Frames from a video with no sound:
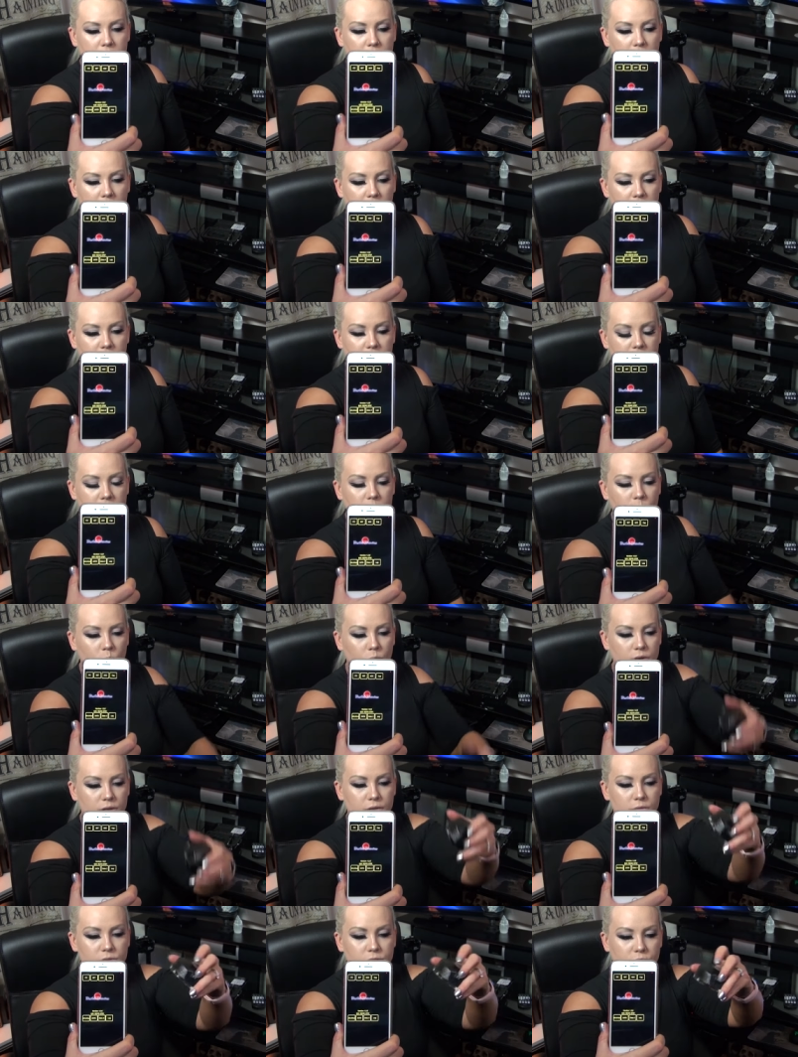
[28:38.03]
And then
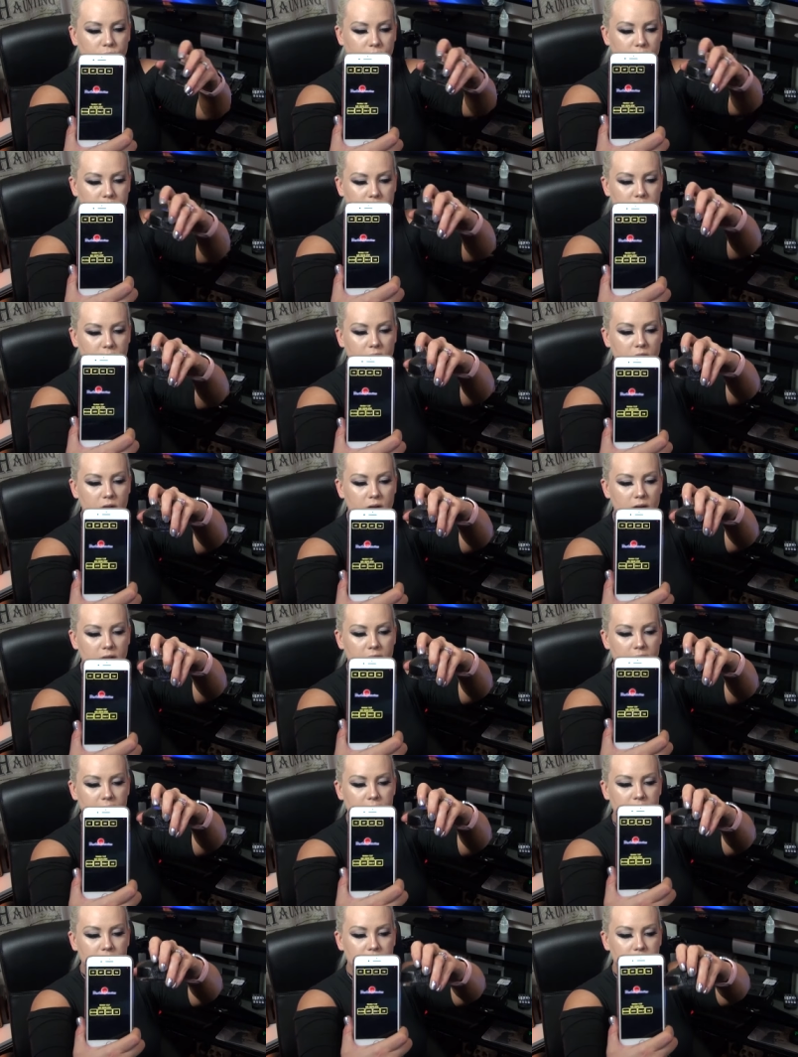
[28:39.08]
when you turn this
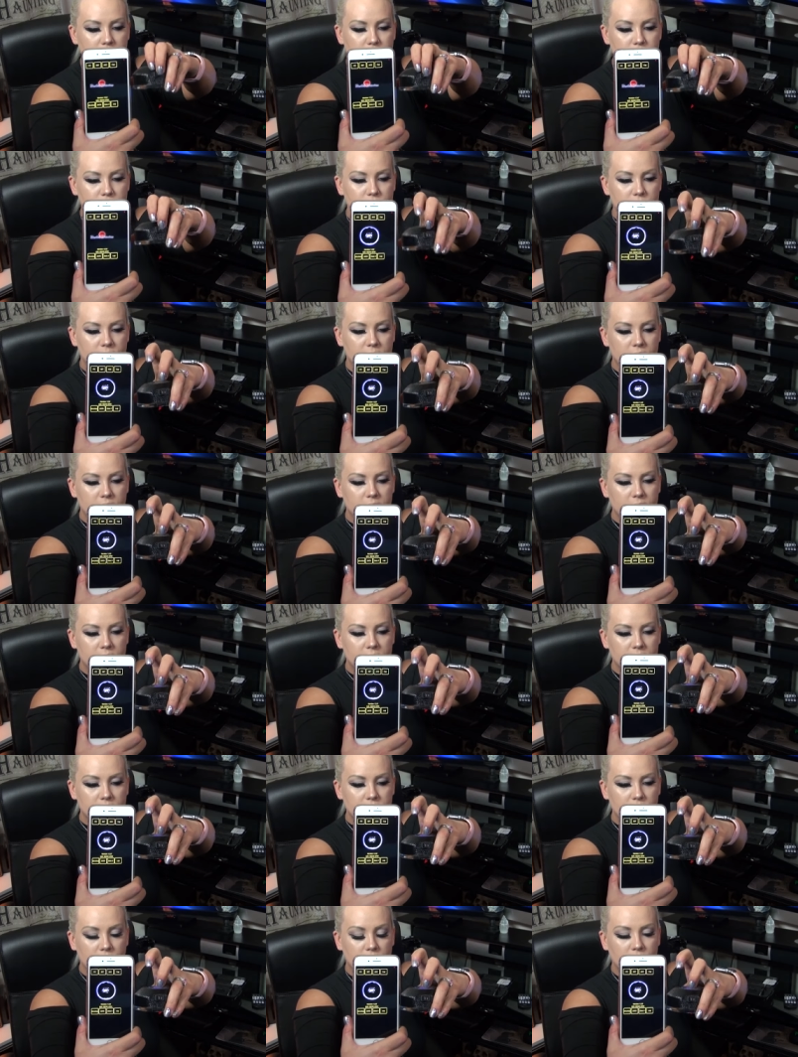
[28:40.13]
on, it should
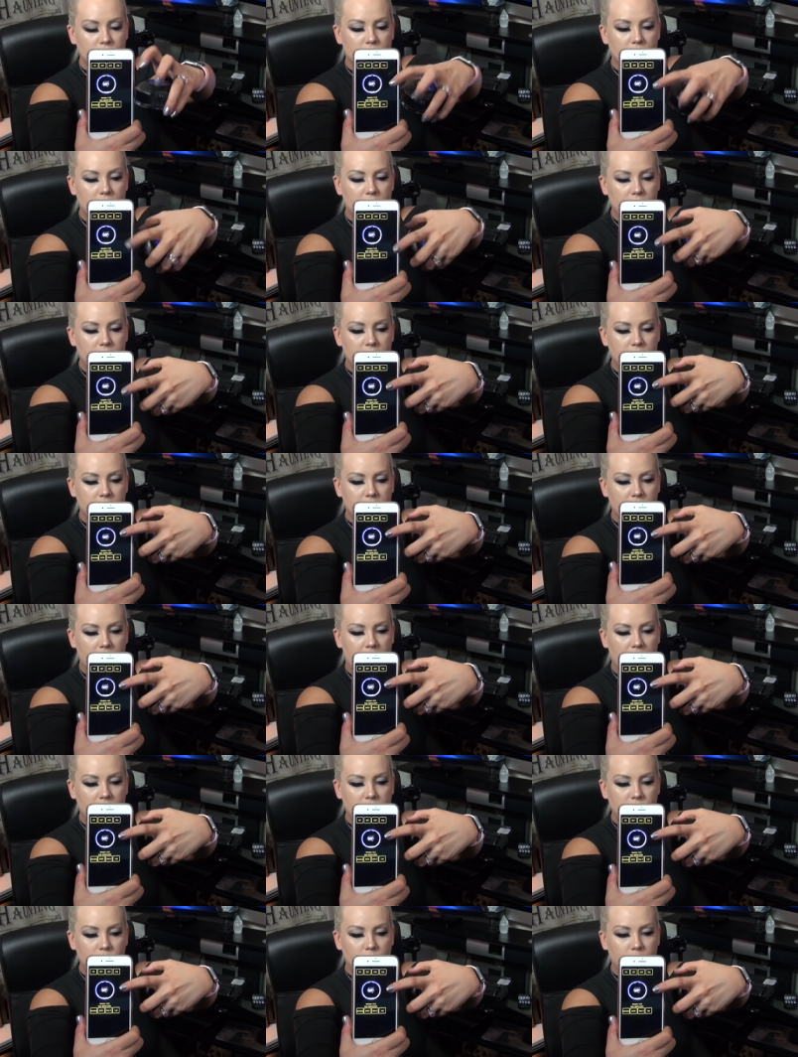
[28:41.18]
turn on the
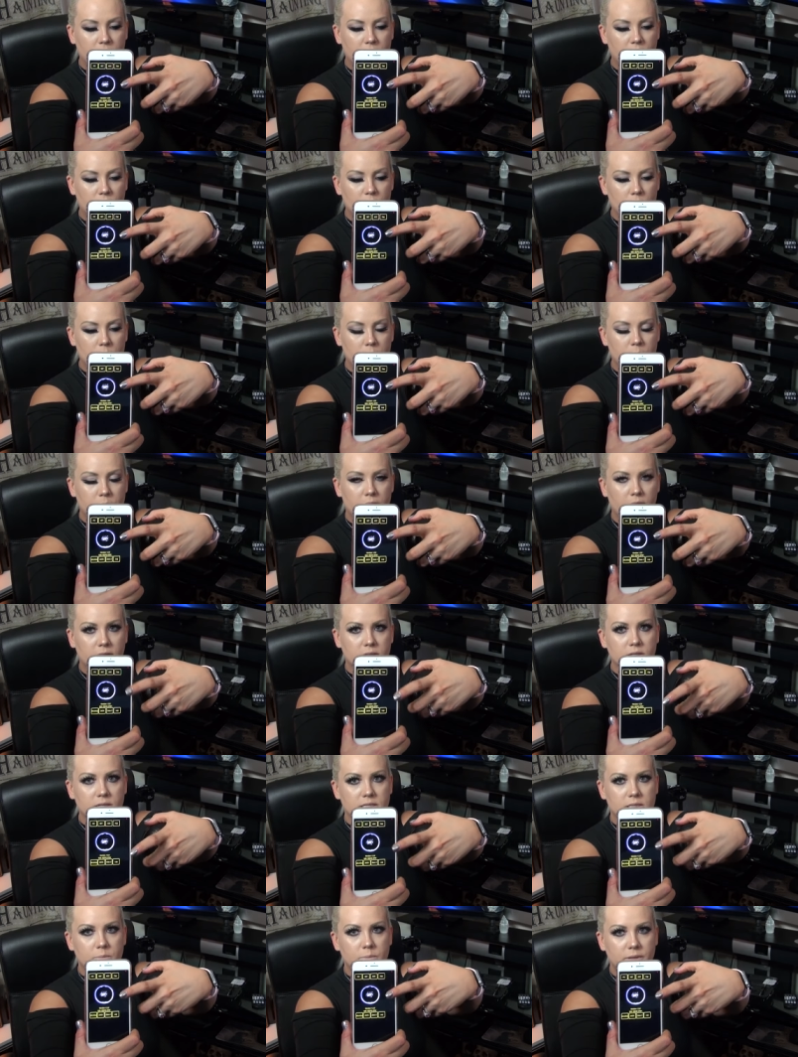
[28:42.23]
actual paranormal puck. So
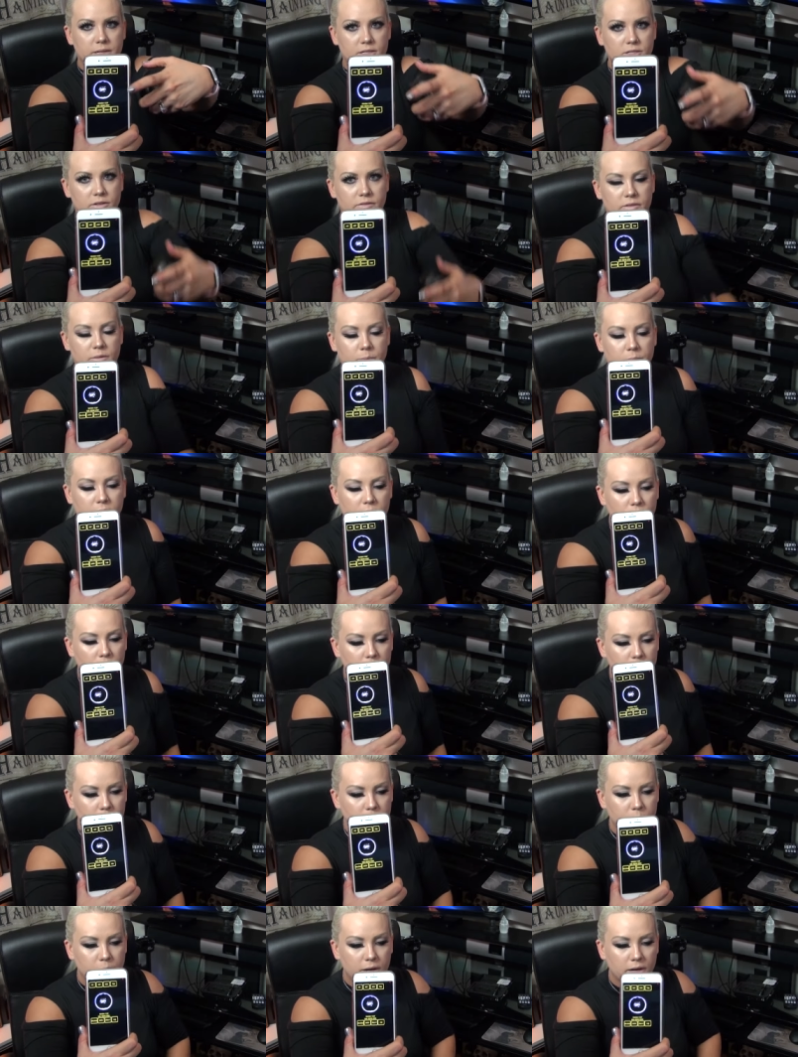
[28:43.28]
that's a picture of the
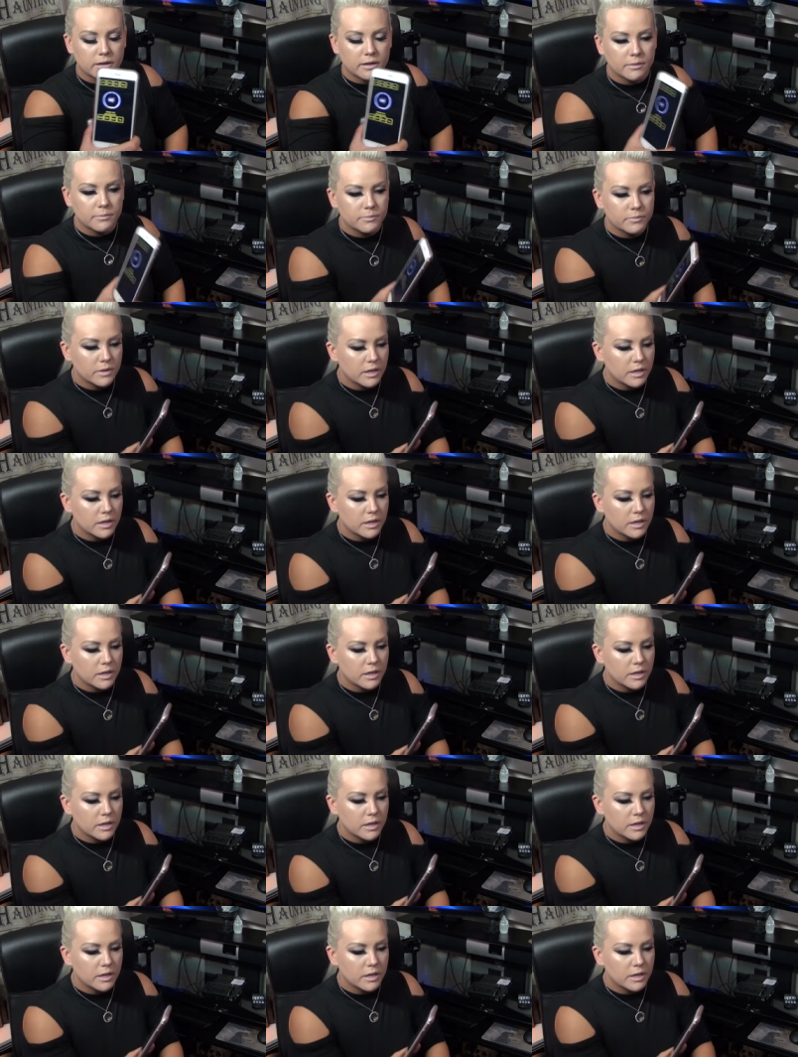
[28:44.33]
paranormal puck.